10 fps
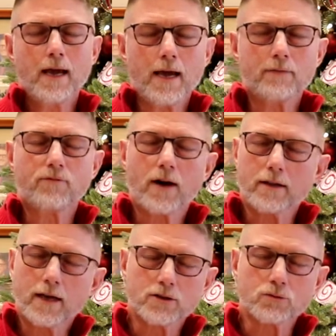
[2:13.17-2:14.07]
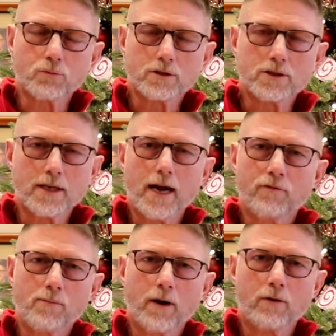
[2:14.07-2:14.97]
And finally, I just want to say to
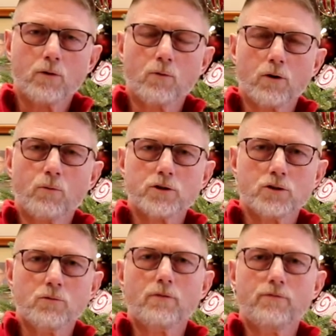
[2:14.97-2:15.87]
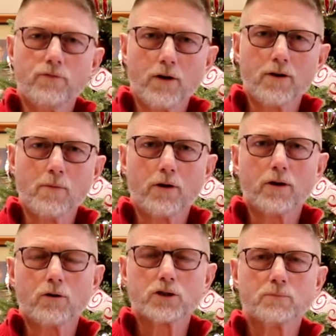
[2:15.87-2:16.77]
everybody, we want to wish you a very
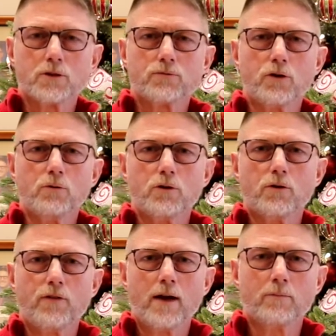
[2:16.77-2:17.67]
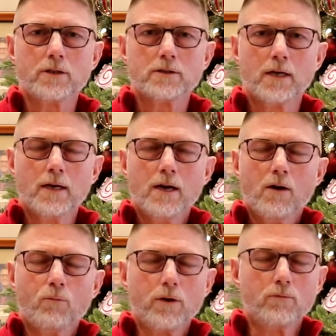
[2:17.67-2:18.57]
Merry Christmas for you and your families.
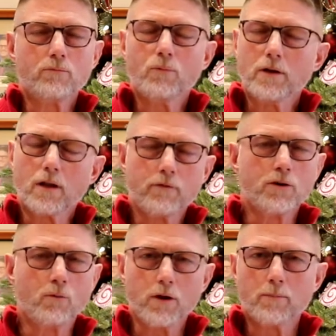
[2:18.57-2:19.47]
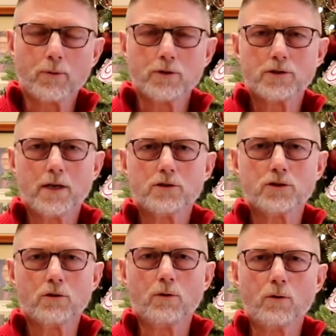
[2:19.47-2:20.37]
We love you, we
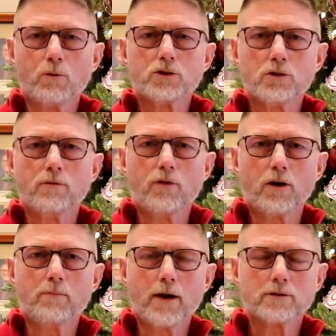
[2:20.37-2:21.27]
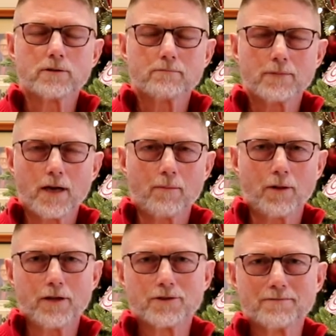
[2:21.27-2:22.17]
appreciate you, and we wish you the very best. God
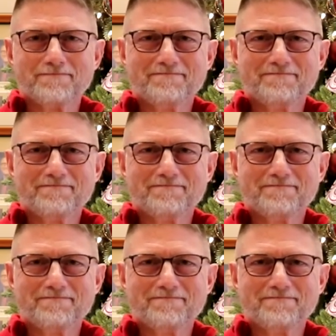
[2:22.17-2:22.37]
bless.